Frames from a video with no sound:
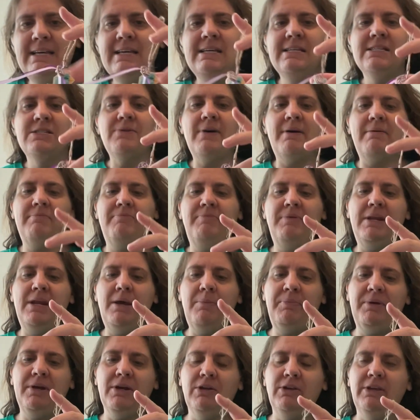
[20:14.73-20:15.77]
So I've been up
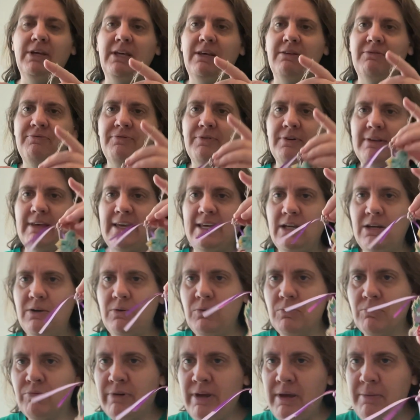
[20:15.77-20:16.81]
here looking for like
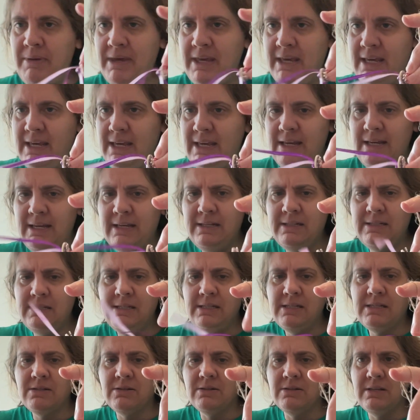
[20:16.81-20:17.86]

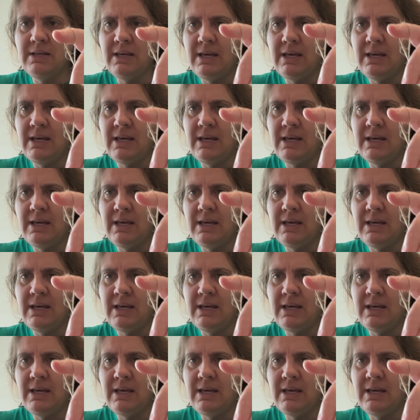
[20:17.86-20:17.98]
ribbons.